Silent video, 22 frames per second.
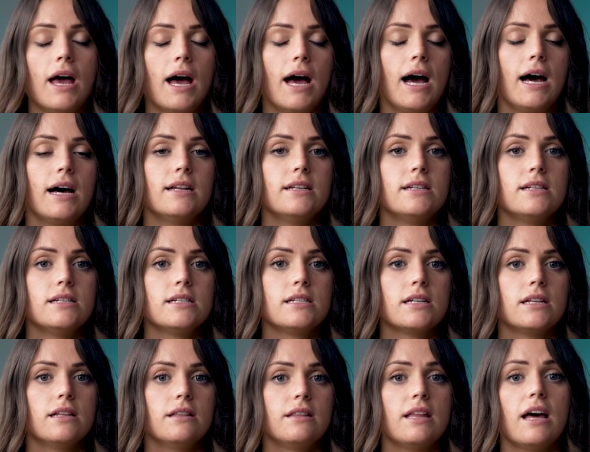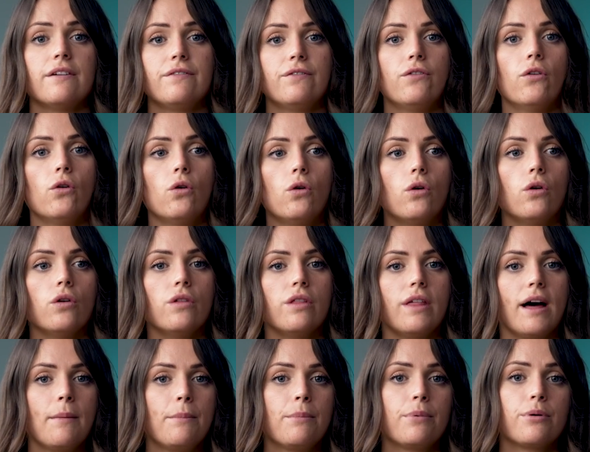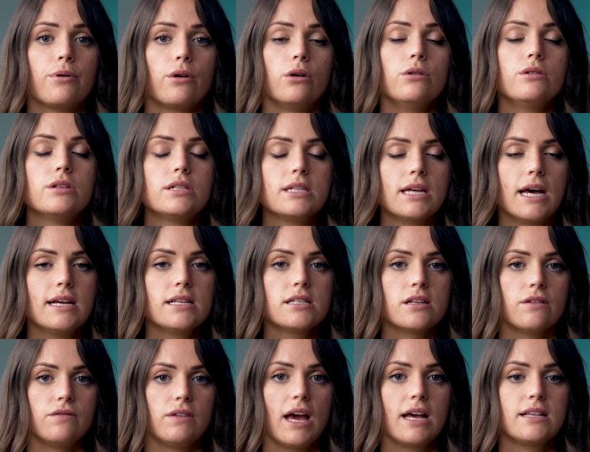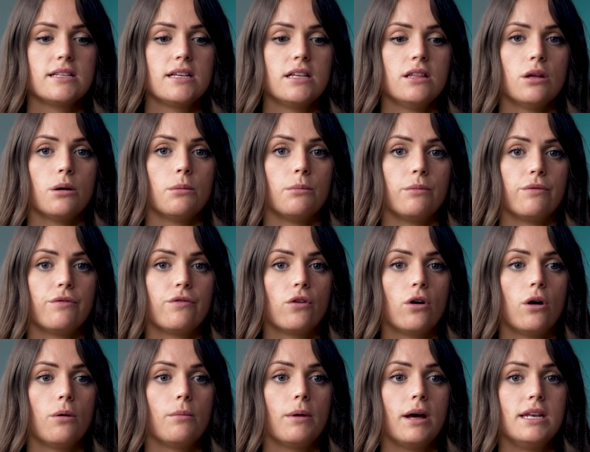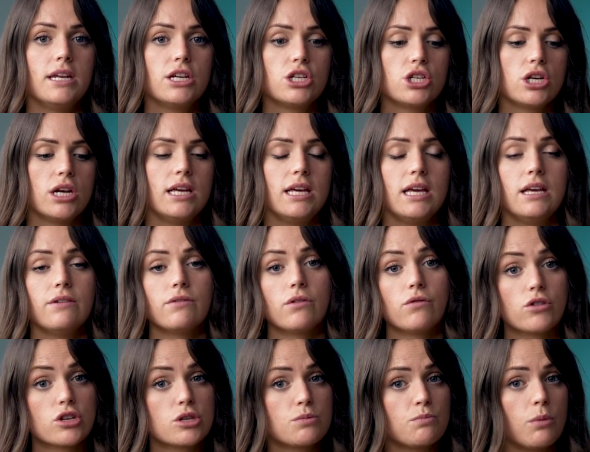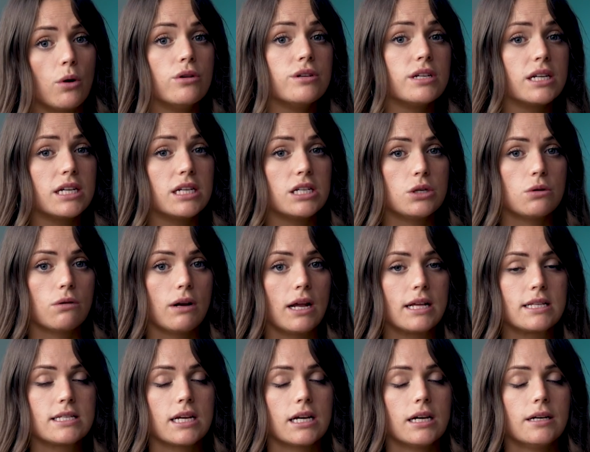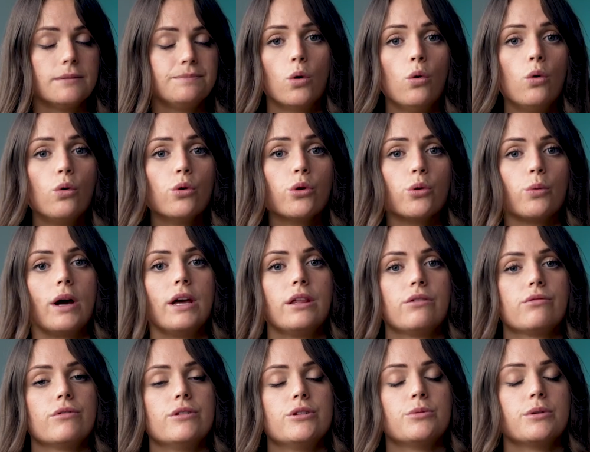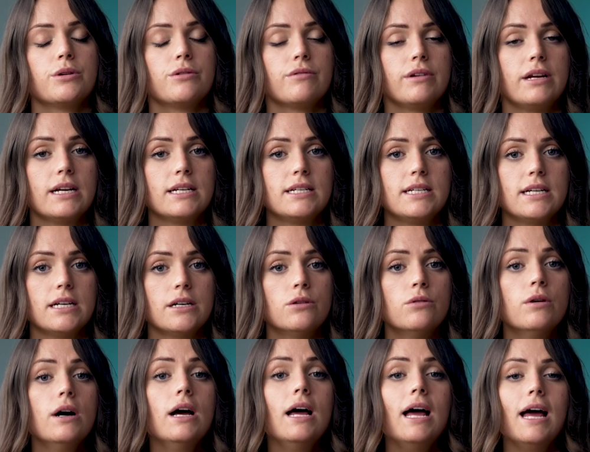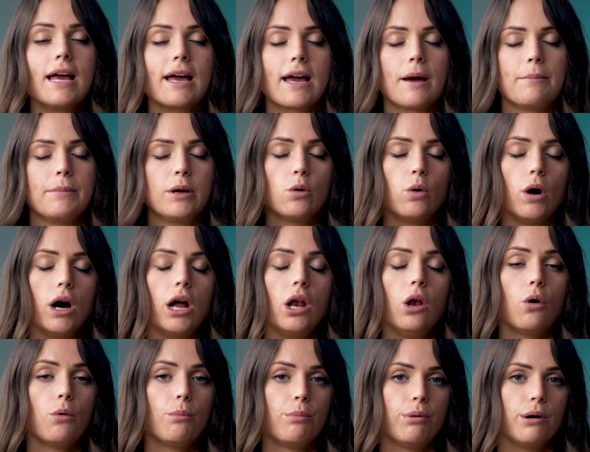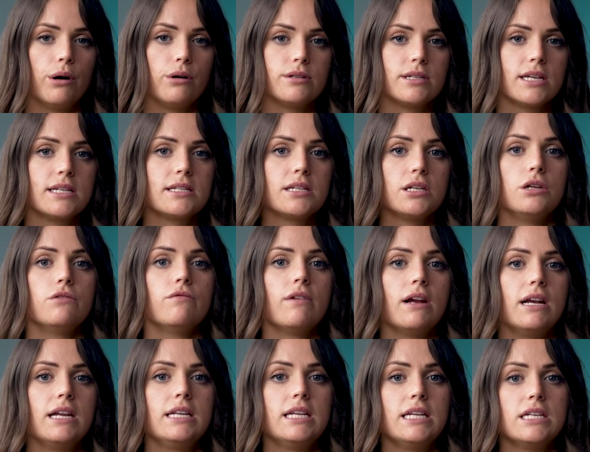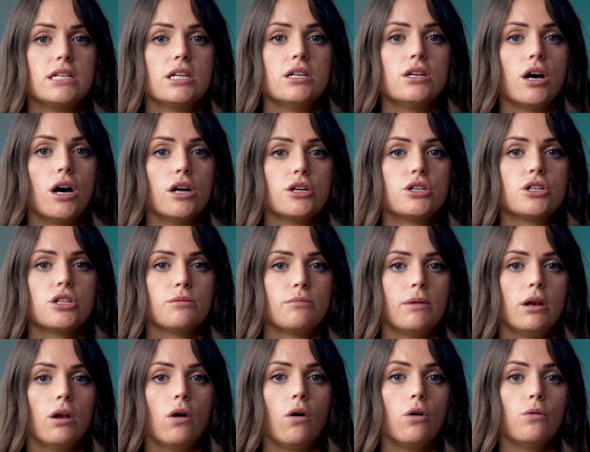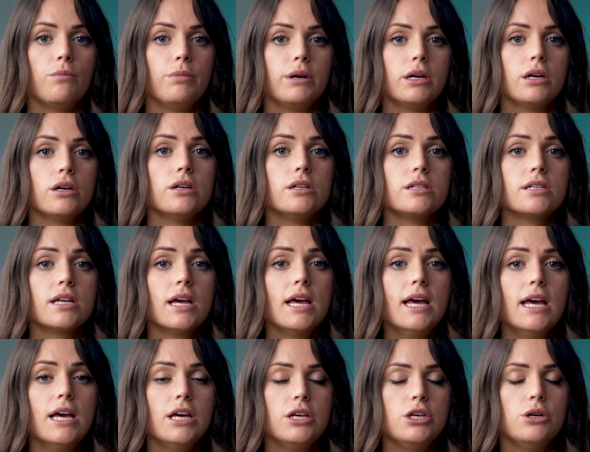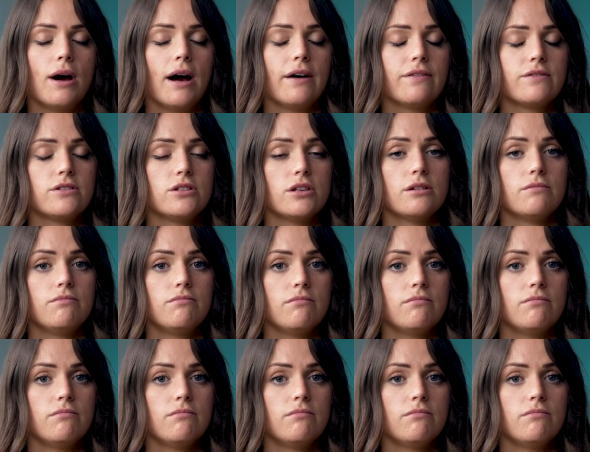And therefore, that process of getting them from initially even responding to your letter all the way through to agreeing a deal can be quite a long process that you really need to nurture them along, because you have to